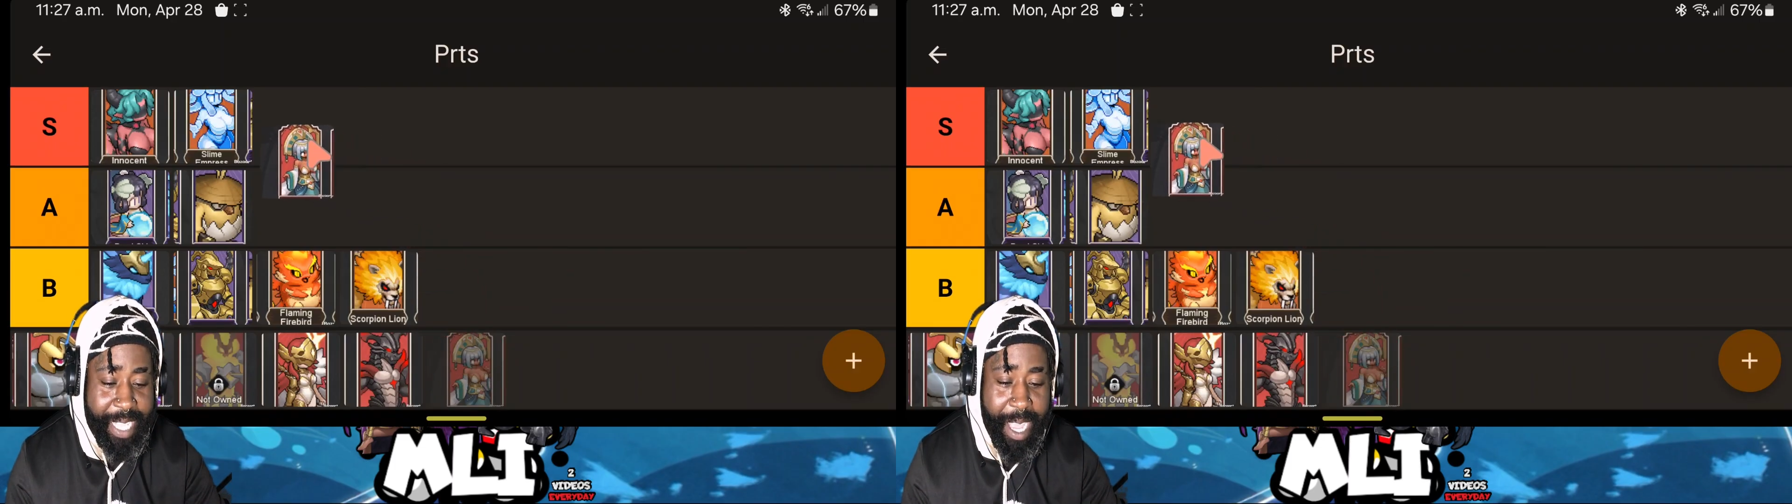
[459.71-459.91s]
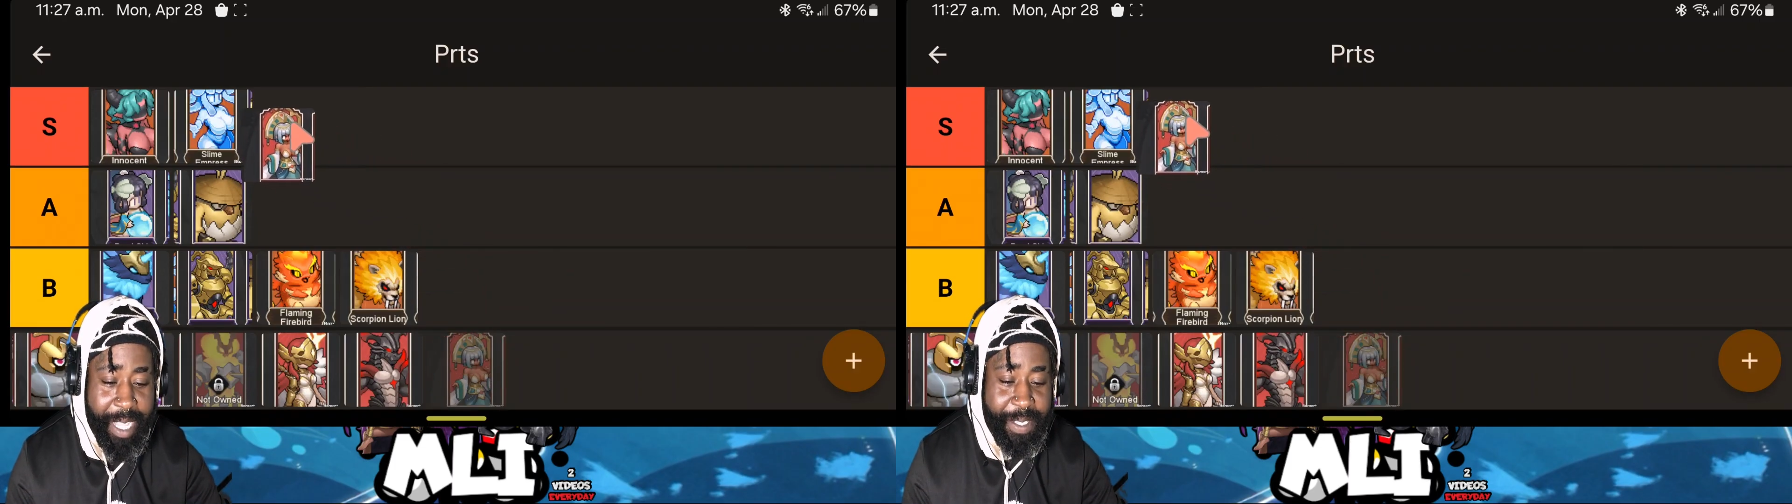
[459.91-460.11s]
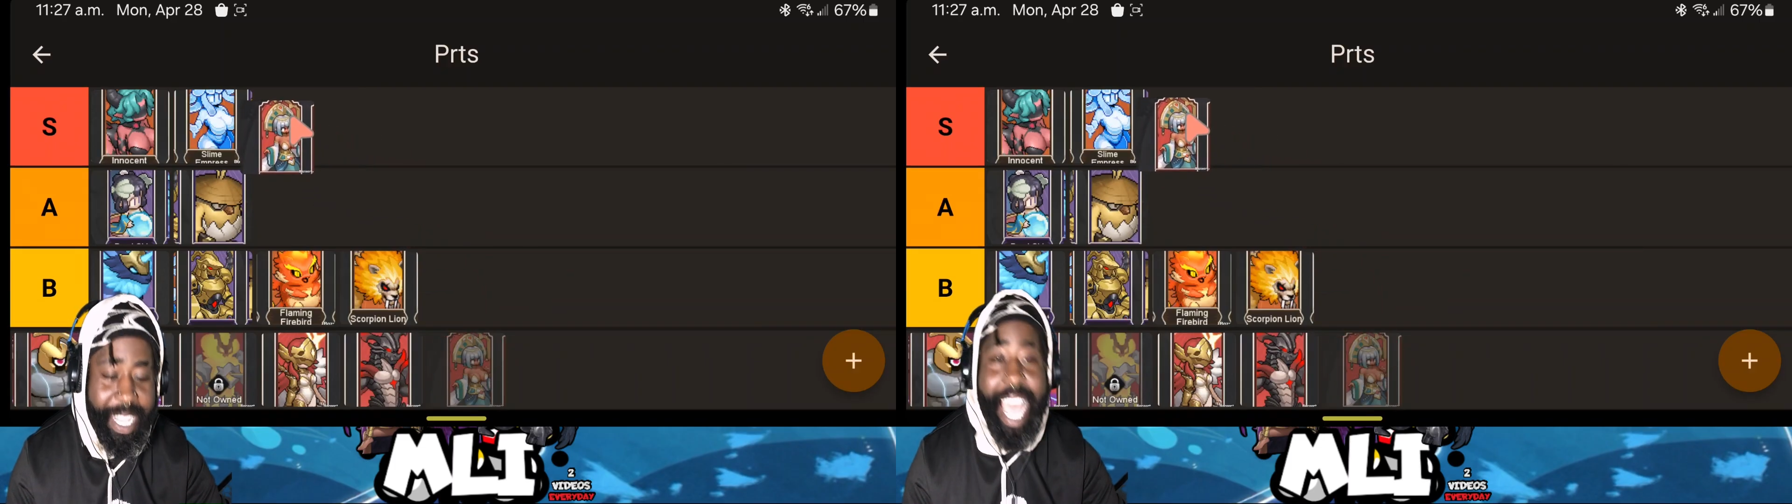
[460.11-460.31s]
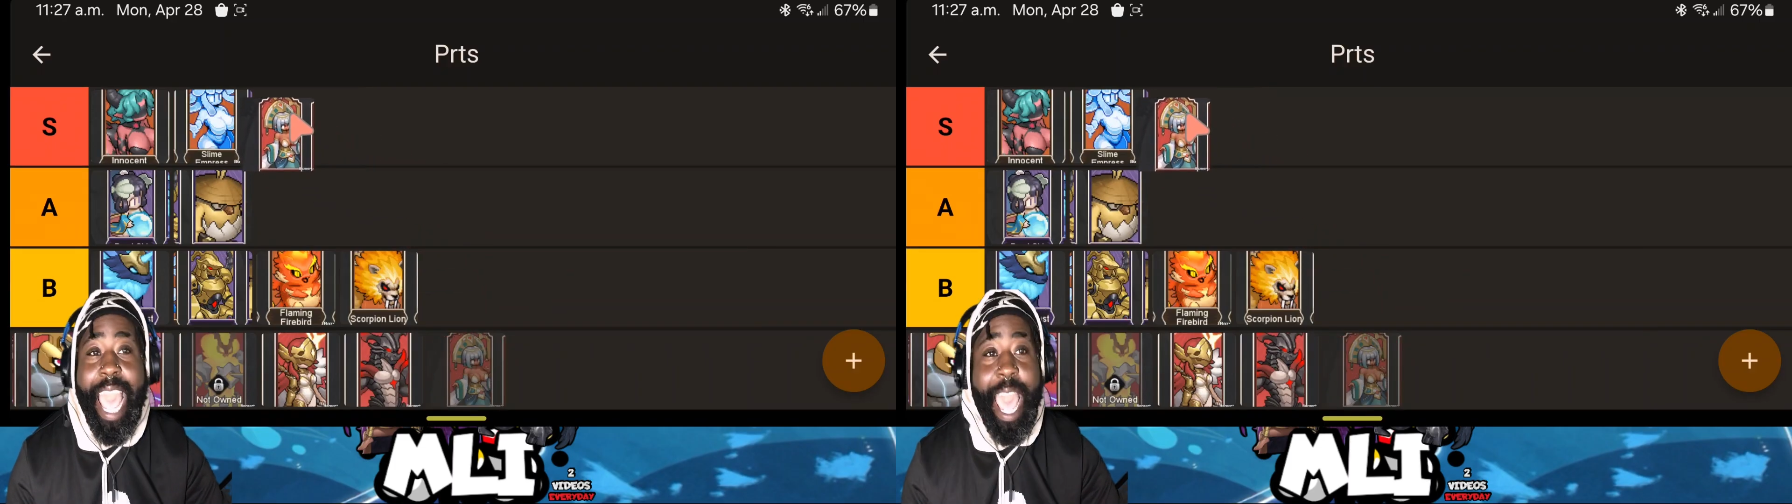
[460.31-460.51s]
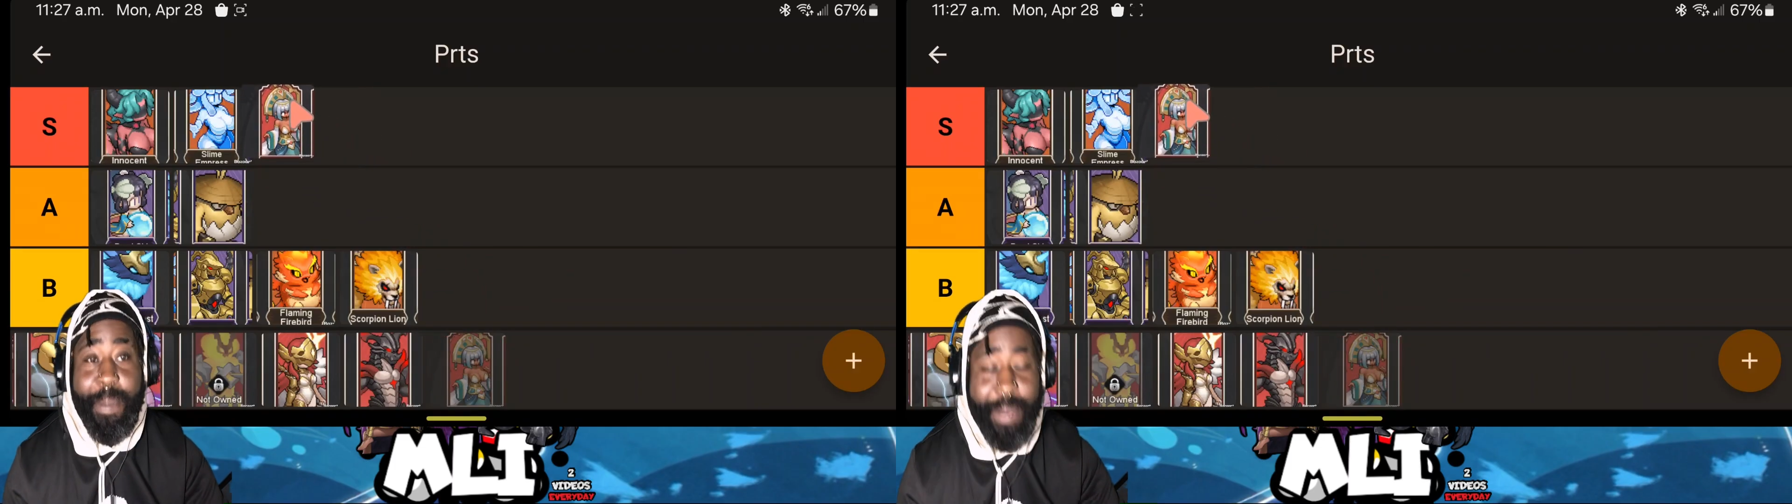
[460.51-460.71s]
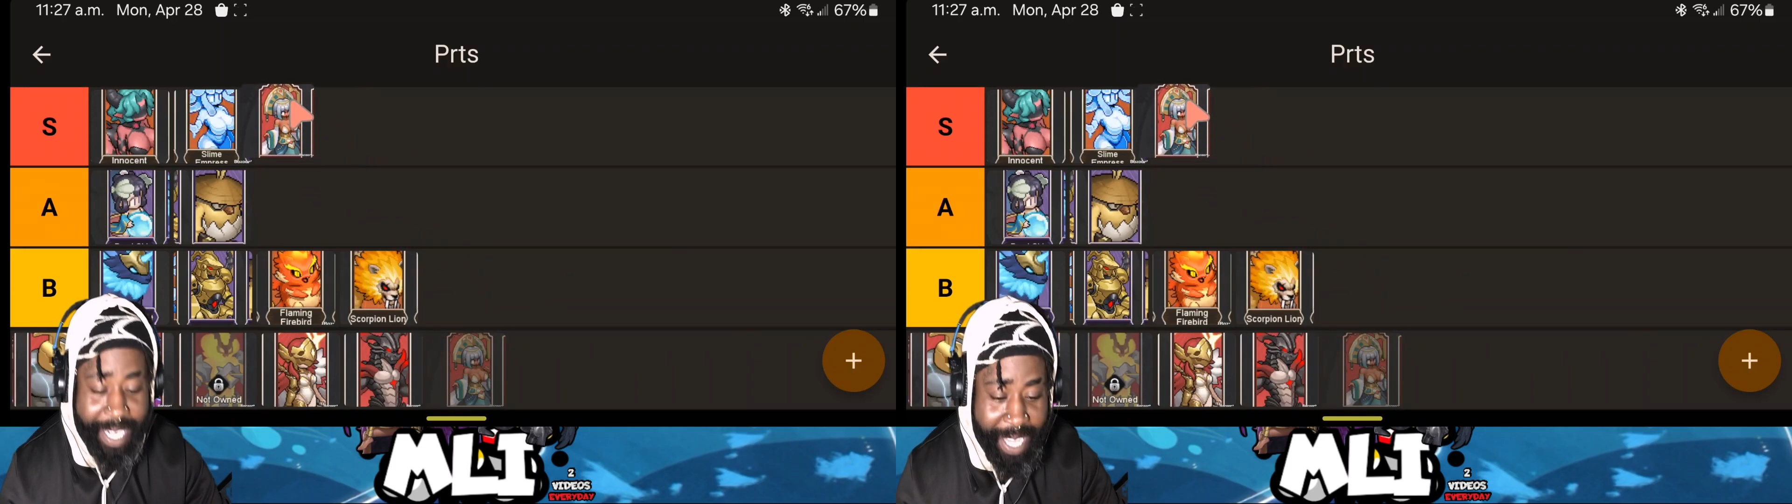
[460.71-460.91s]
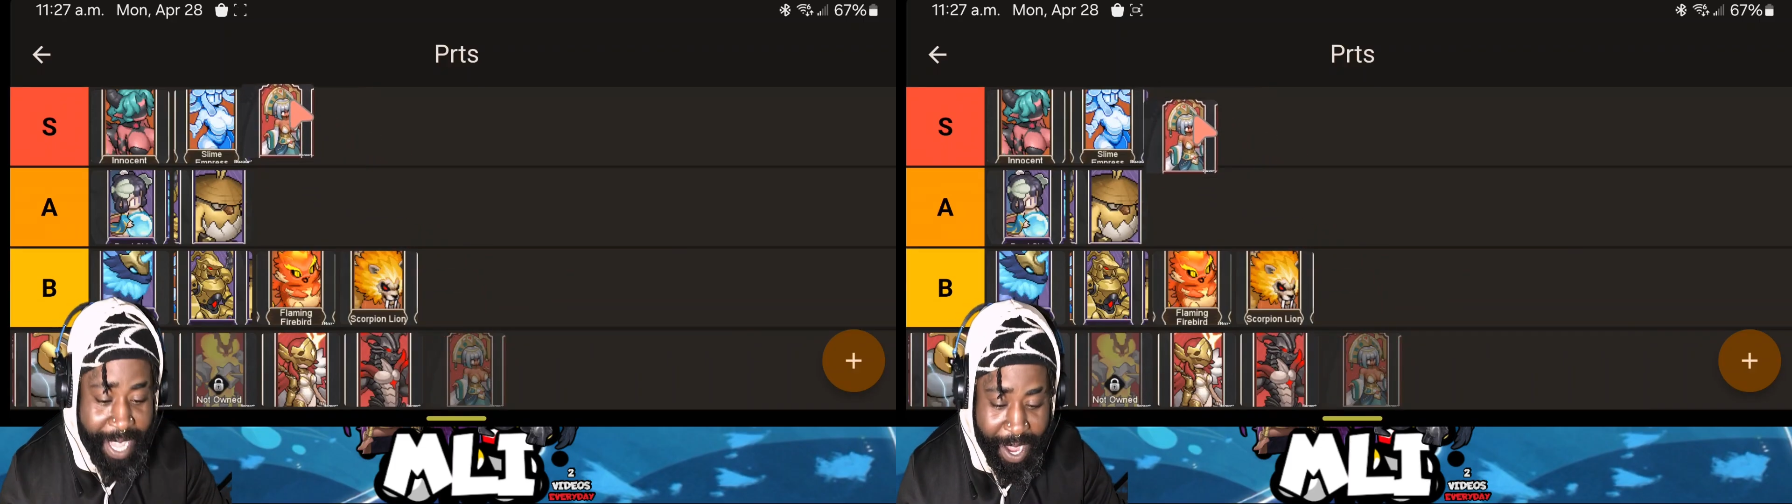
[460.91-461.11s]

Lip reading: not happening.